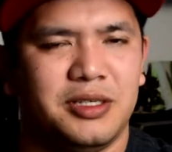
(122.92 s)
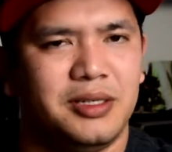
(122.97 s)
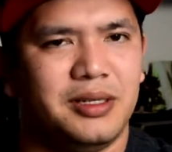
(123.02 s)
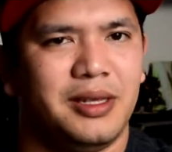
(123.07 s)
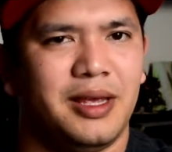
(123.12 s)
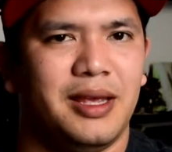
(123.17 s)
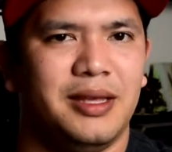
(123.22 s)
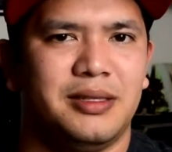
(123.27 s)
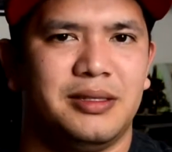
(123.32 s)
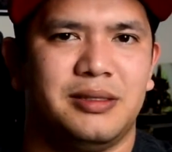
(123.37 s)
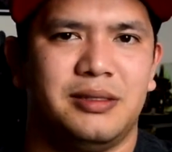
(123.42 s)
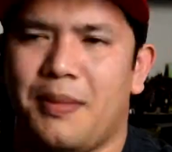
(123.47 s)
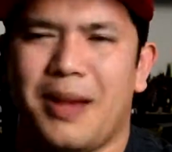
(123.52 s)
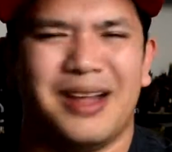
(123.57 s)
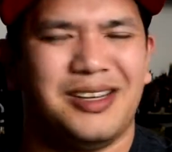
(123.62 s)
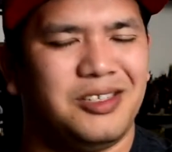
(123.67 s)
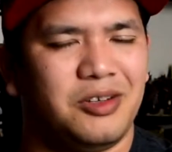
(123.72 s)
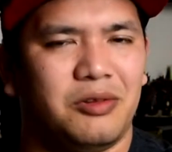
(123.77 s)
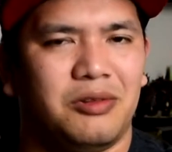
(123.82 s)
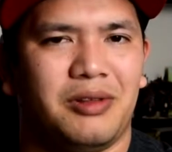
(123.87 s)
in case I
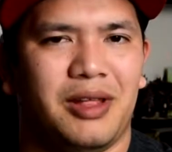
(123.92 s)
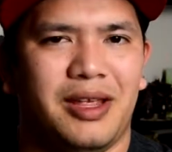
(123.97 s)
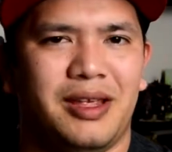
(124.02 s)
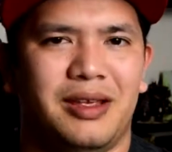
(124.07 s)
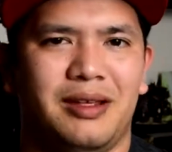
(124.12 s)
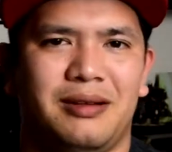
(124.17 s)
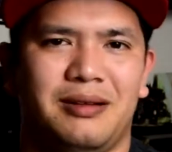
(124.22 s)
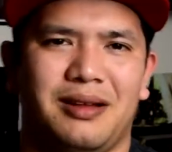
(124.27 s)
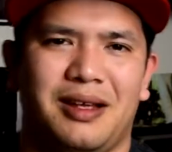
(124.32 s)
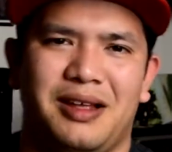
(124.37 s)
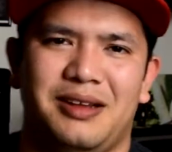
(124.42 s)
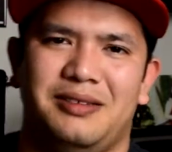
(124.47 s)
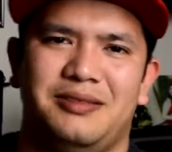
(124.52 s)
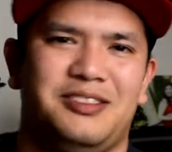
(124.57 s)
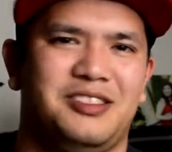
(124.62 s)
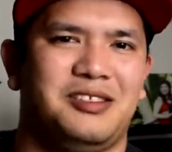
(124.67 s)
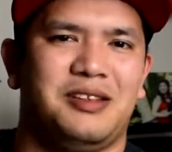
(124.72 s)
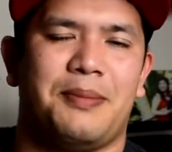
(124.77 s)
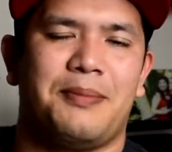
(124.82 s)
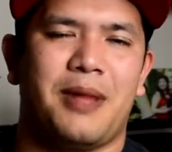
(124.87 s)
don't like it.
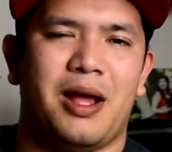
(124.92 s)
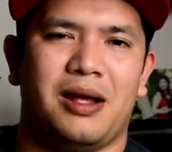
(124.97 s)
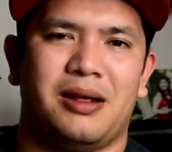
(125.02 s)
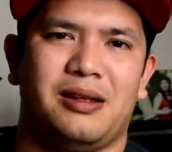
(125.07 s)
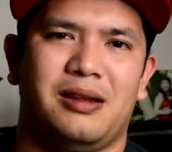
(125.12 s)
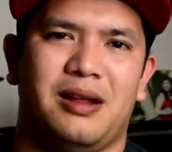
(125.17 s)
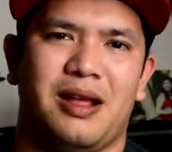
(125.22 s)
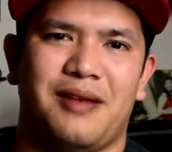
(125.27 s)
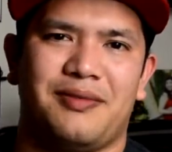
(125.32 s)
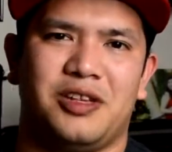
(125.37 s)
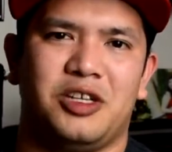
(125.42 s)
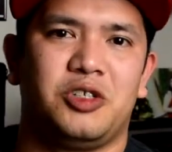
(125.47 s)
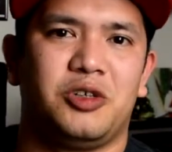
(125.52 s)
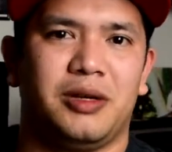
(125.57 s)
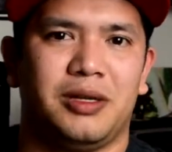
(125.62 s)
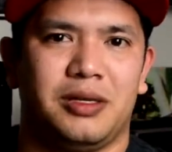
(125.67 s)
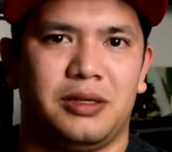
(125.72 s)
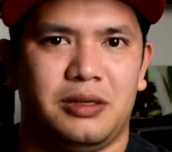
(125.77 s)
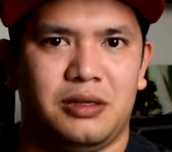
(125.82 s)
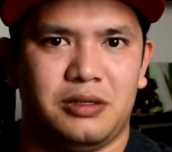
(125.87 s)
I'm not going to have to
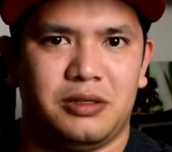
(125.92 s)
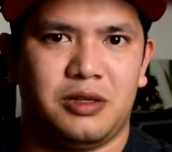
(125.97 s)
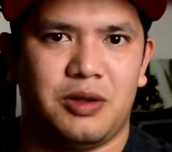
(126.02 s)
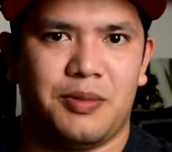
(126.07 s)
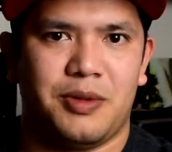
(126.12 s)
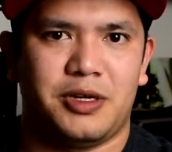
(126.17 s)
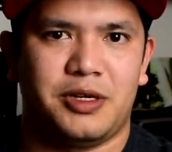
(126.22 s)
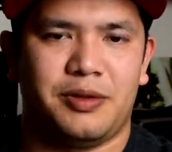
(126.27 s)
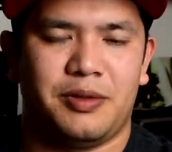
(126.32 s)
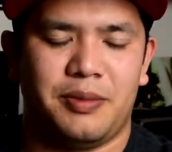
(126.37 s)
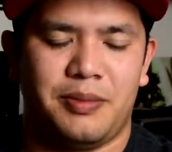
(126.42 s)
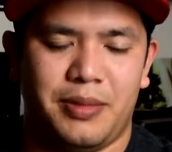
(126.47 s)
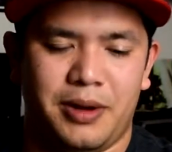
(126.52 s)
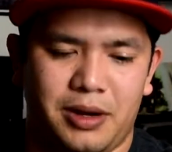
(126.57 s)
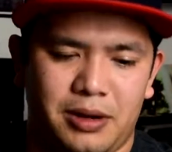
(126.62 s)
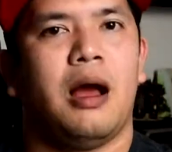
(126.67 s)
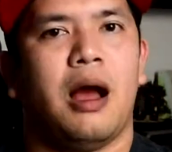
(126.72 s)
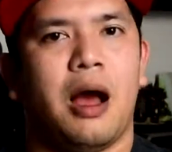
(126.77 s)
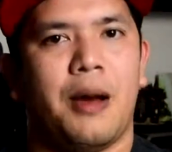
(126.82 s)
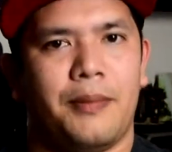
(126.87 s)
drink so much of the
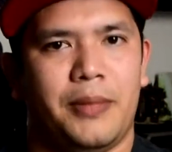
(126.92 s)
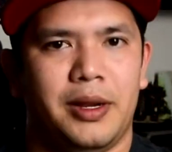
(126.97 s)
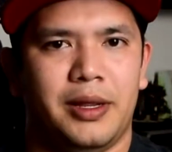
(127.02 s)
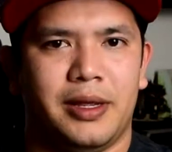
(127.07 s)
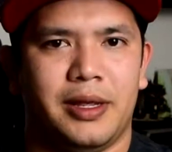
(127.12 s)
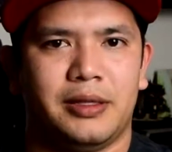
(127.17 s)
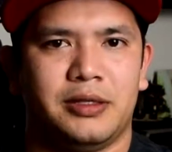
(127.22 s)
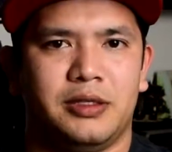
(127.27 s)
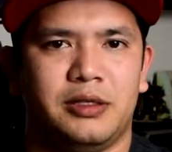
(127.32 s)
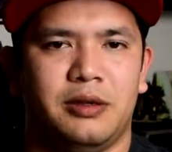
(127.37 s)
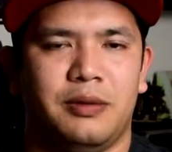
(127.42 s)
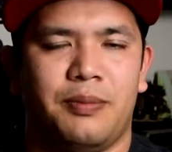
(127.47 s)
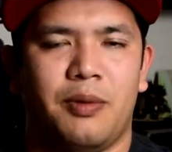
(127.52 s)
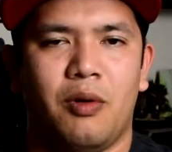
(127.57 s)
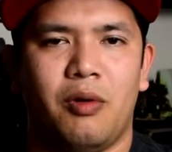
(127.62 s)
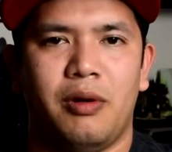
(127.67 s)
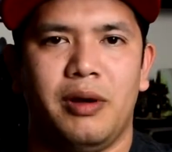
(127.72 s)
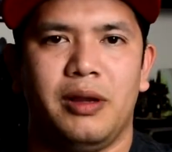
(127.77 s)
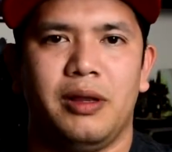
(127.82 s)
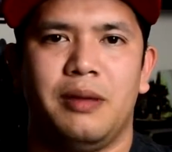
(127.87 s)
beer. I'm going to get to
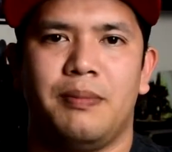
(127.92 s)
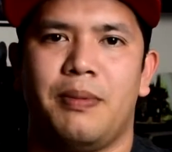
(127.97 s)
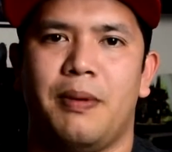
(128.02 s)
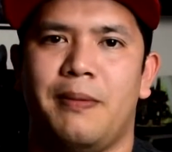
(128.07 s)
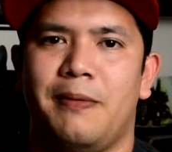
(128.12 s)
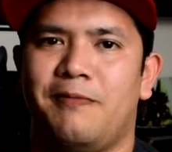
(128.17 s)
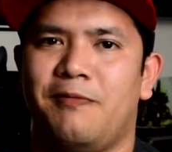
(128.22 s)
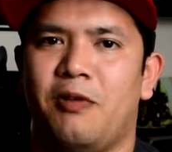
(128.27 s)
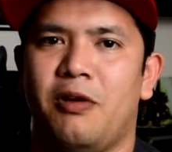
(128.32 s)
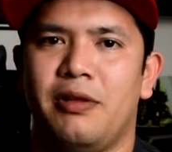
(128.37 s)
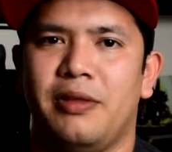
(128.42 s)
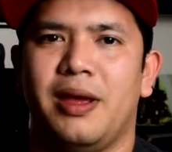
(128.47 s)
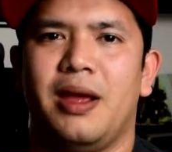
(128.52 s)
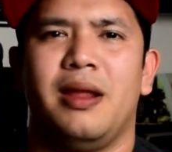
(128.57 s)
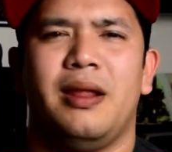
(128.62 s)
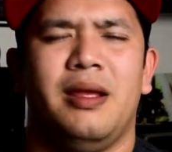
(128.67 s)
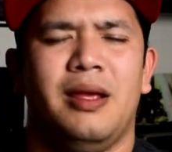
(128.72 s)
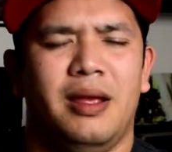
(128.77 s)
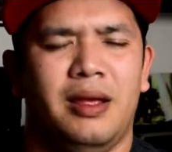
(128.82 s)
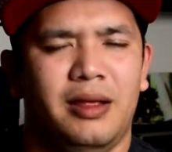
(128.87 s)
pouring, but before
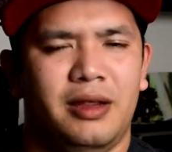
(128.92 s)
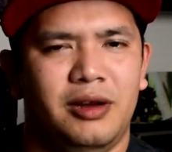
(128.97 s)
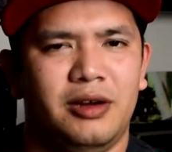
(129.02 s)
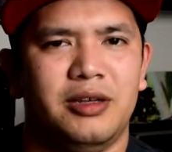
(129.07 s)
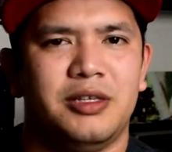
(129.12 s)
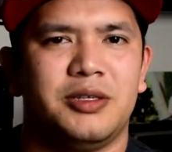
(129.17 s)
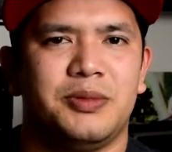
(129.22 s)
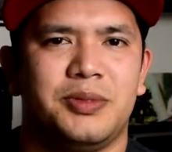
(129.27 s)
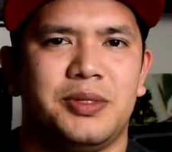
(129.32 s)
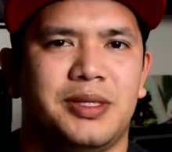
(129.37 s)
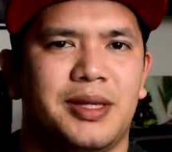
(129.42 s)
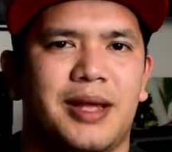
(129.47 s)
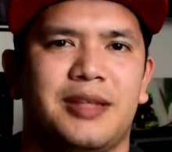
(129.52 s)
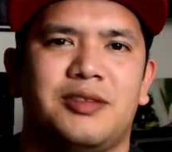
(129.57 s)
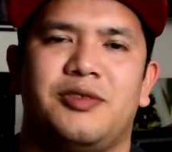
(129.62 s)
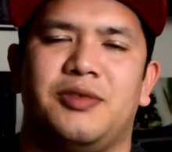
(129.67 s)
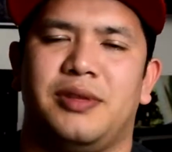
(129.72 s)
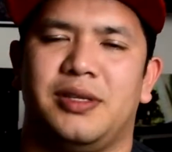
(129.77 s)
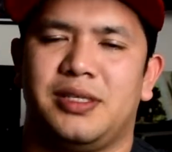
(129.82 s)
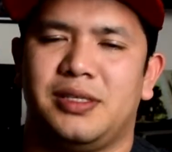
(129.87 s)
that, here's some stats
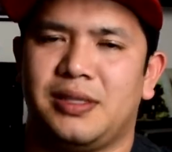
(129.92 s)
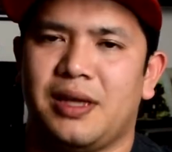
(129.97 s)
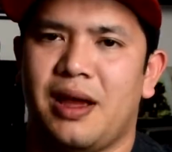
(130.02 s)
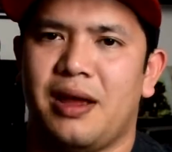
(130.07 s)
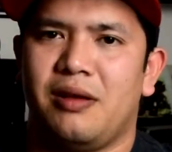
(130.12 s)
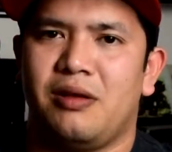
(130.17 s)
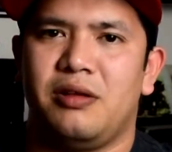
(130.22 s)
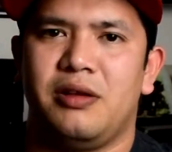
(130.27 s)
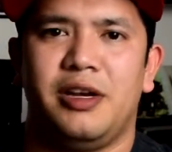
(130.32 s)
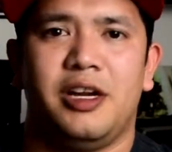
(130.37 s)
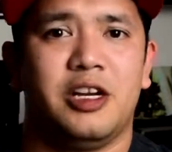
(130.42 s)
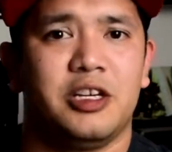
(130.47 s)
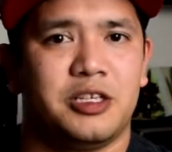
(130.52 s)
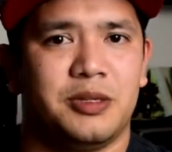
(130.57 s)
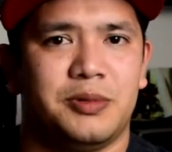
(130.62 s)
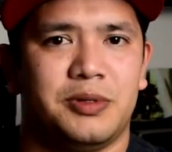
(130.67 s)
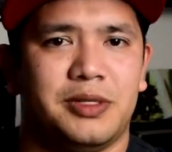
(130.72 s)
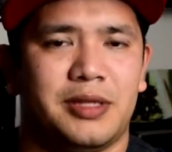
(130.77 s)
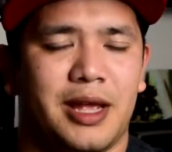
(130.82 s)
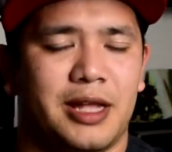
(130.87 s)
for the style. Here's some
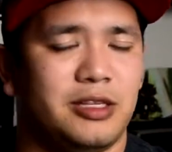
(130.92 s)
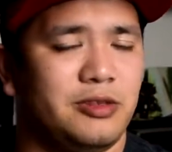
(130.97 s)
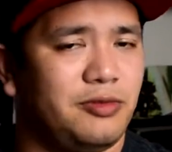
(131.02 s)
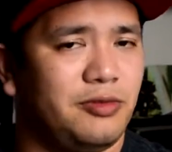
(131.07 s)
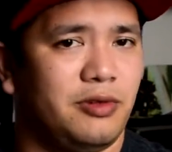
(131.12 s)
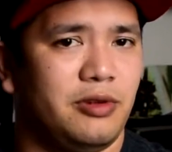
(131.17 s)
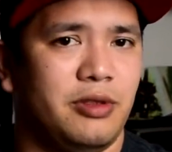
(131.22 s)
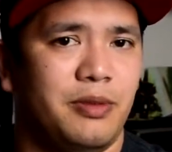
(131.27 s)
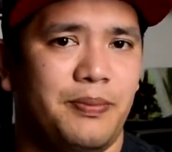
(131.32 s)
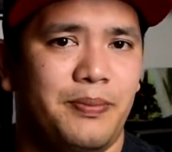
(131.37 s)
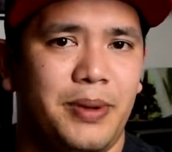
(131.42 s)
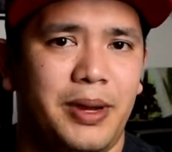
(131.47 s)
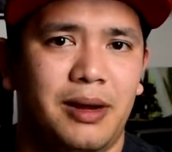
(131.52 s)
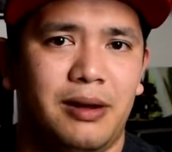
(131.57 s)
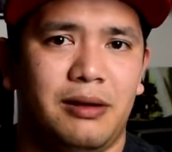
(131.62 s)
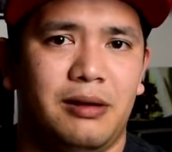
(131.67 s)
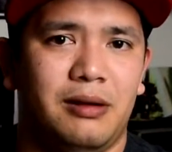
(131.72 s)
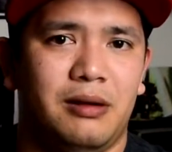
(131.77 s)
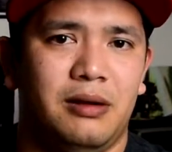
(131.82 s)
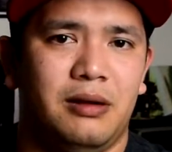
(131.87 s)
stats for the
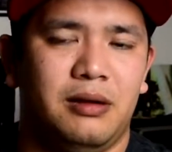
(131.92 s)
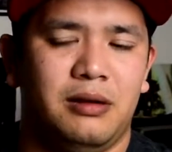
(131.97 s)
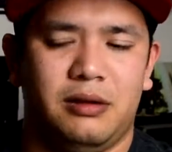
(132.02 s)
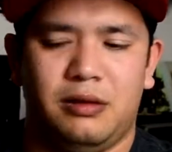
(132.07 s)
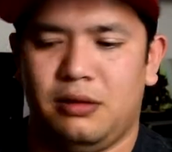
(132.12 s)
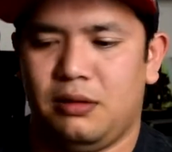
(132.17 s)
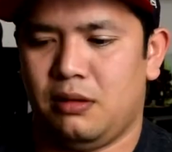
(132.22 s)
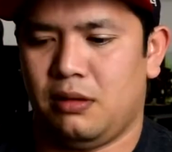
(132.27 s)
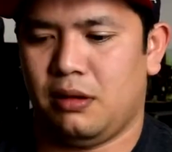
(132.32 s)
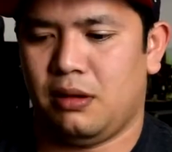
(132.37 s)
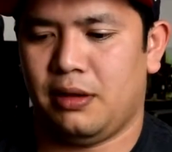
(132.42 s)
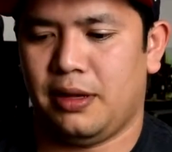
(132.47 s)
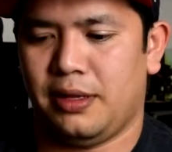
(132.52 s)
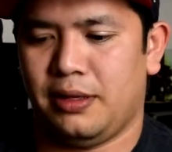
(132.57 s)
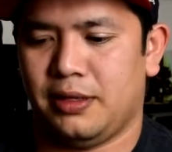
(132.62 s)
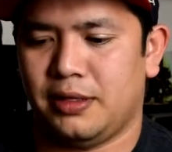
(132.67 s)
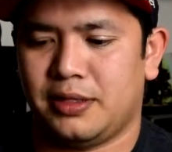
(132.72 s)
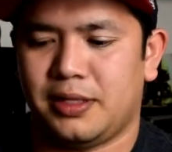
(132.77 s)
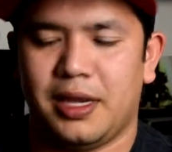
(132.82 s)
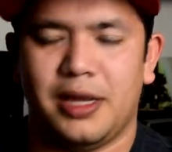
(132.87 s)
beer, in
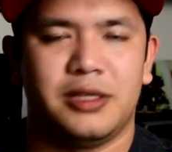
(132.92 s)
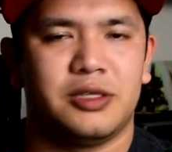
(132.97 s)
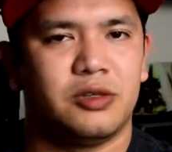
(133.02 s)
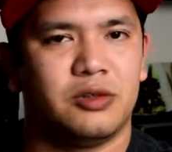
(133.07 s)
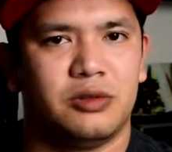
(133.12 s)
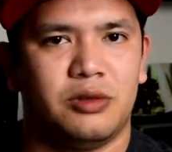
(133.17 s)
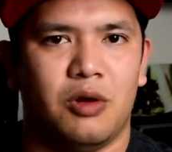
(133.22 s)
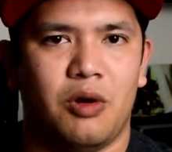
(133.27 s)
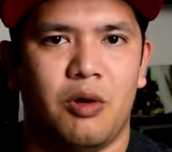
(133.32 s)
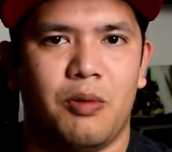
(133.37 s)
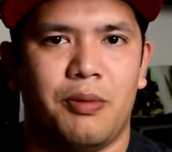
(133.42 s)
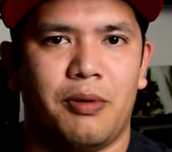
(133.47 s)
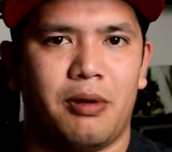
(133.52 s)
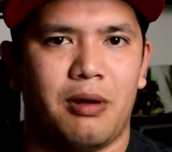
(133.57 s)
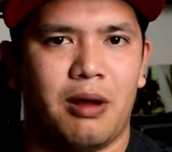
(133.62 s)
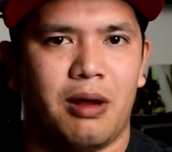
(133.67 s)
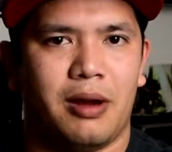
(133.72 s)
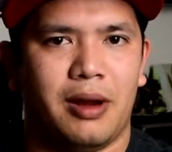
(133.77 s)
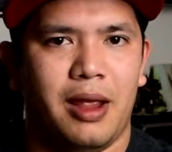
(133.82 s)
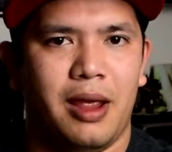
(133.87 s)
this case the
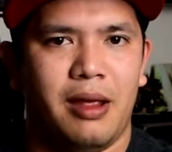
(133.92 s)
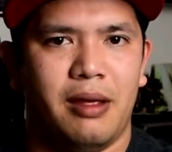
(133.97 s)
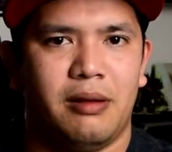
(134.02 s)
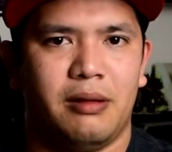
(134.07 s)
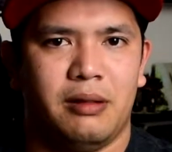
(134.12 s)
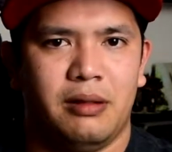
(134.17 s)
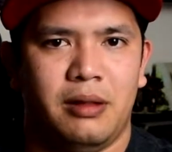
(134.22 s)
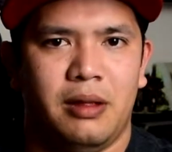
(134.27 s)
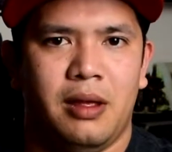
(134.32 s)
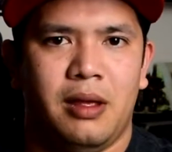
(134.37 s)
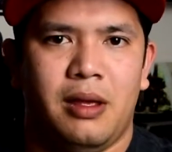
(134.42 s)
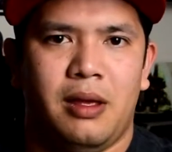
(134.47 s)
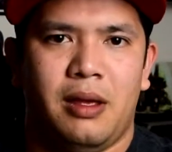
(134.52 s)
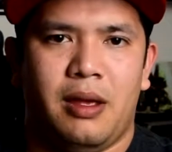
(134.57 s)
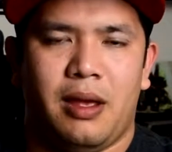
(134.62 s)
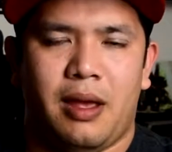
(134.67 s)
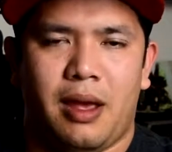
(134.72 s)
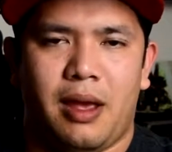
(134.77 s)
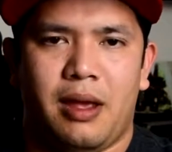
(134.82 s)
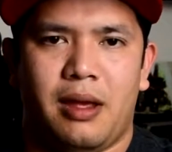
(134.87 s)
Oberon Ale,
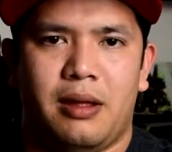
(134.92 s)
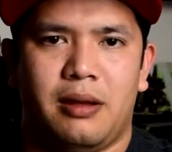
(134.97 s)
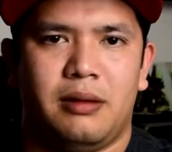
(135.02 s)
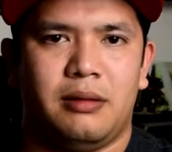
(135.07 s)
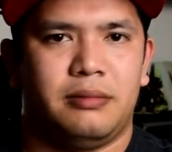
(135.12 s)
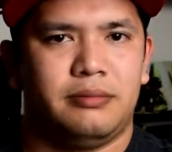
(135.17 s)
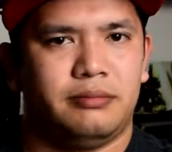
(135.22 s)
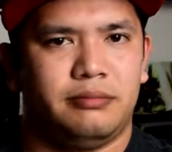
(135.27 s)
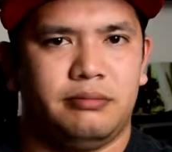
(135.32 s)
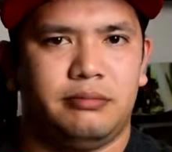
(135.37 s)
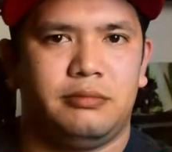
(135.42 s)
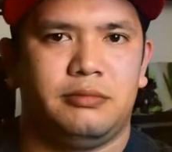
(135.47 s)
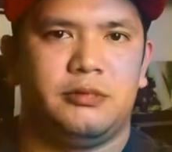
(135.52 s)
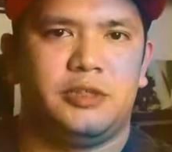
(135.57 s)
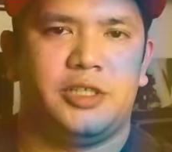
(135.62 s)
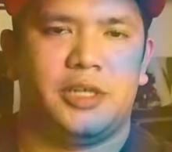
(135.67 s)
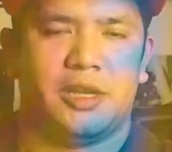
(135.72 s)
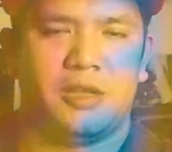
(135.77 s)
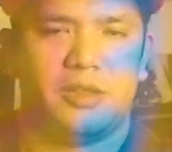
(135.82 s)
and check